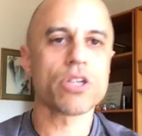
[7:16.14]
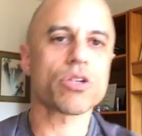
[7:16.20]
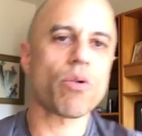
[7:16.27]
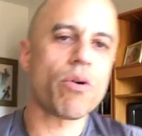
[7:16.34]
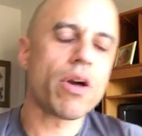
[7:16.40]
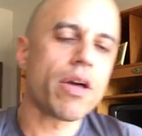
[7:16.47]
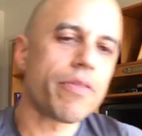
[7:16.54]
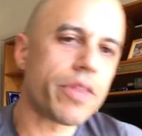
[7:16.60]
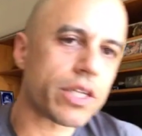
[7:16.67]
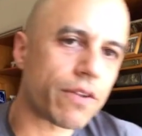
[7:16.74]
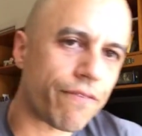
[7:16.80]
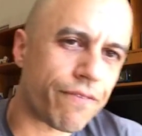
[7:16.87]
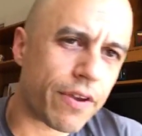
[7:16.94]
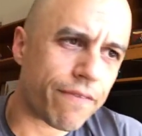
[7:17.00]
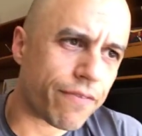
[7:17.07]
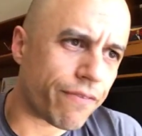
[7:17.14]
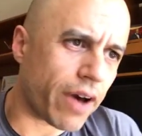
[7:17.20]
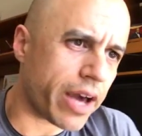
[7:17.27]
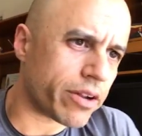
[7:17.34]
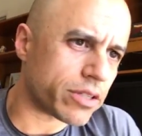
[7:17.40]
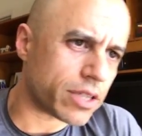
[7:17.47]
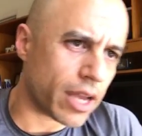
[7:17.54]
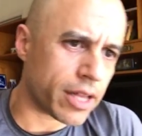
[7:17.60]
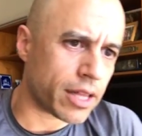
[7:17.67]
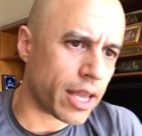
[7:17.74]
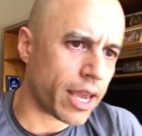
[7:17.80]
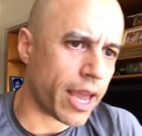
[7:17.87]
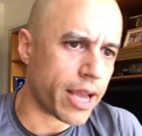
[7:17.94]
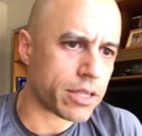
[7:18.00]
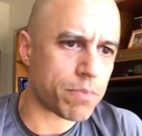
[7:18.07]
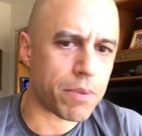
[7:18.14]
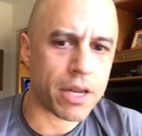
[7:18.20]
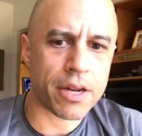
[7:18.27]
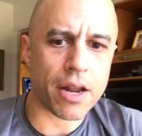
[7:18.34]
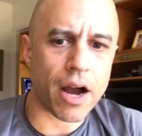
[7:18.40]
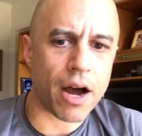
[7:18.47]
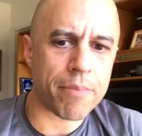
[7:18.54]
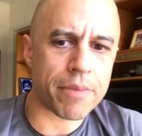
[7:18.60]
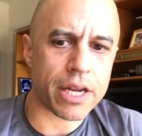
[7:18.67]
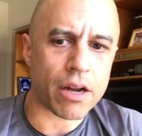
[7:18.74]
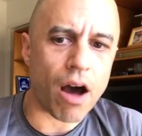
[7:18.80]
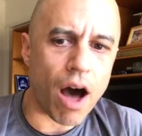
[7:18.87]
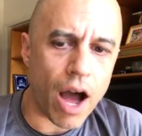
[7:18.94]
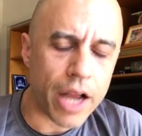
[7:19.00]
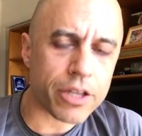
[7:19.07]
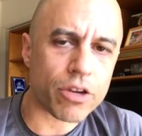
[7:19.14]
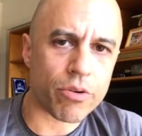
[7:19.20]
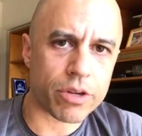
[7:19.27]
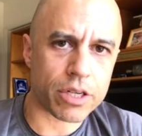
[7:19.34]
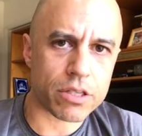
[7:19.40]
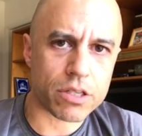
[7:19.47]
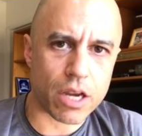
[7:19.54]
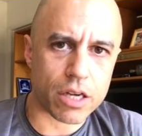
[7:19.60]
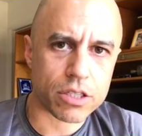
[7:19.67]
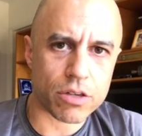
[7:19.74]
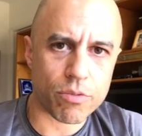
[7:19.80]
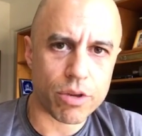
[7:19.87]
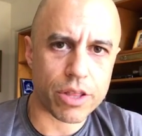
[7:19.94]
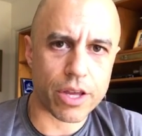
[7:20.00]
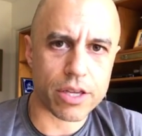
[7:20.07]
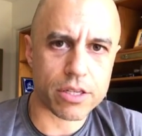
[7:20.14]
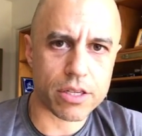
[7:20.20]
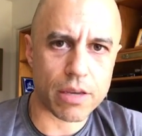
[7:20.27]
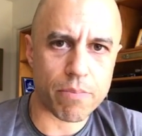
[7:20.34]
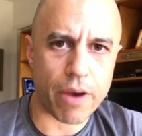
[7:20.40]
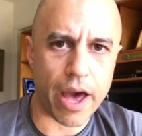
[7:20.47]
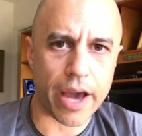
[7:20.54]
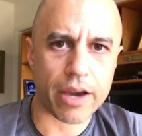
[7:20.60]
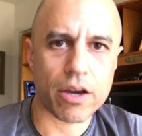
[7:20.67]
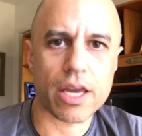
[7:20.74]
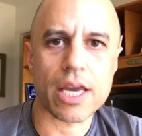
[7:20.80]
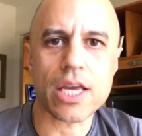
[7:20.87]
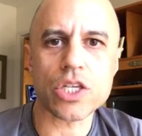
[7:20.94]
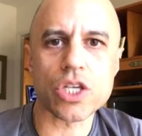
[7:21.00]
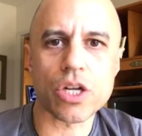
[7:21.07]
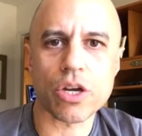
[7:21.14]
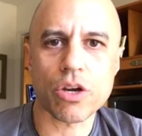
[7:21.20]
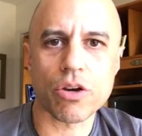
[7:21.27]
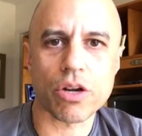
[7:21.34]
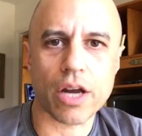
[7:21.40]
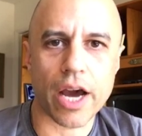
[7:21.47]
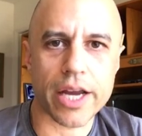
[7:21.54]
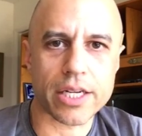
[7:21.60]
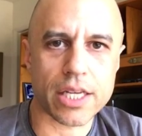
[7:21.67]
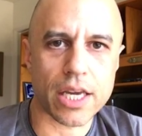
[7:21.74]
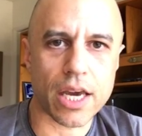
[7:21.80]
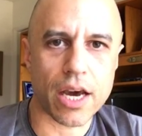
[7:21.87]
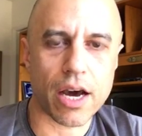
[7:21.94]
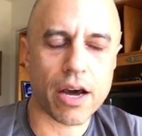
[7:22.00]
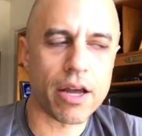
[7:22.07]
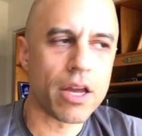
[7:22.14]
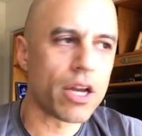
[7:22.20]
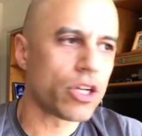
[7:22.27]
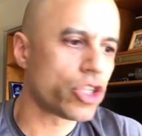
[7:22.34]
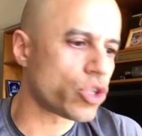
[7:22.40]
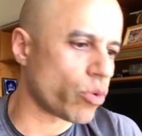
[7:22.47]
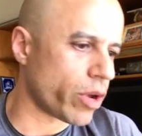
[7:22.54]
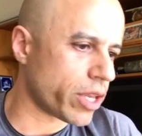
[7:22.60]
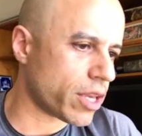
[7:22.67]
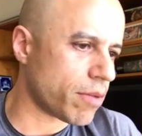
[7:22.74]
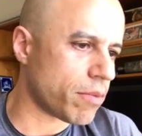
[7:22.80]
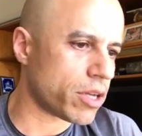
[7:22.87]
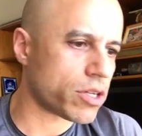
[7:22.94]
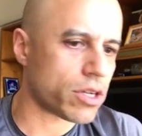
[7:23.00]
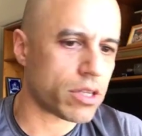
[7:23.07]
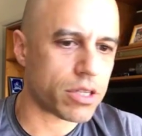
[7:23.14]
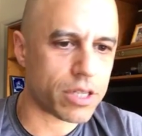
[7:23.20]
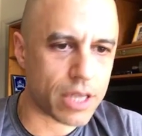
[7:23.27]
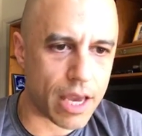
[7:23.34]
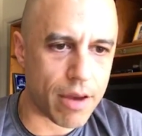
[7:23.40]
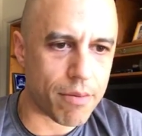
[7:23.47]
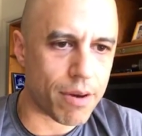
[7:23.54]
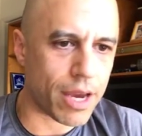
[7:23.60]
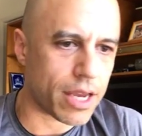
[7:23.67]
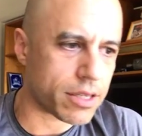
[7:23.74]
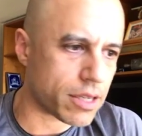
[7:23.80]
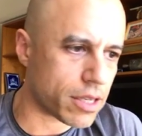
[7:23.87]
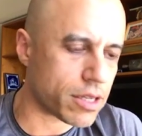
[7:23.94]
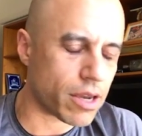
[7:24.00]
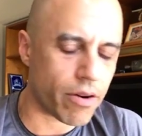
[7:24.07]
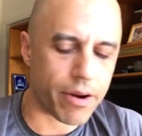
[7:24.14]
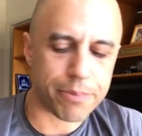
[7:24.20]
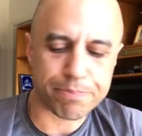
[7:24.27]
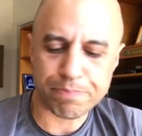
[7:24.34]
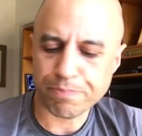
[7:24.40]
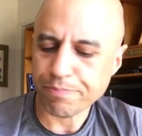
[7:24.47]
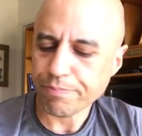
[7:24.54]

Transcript: So this fifth vital sign thing has been an ongoing discussion with us, CPAC. Is it a good idea? Joint Commission, CMS, etc.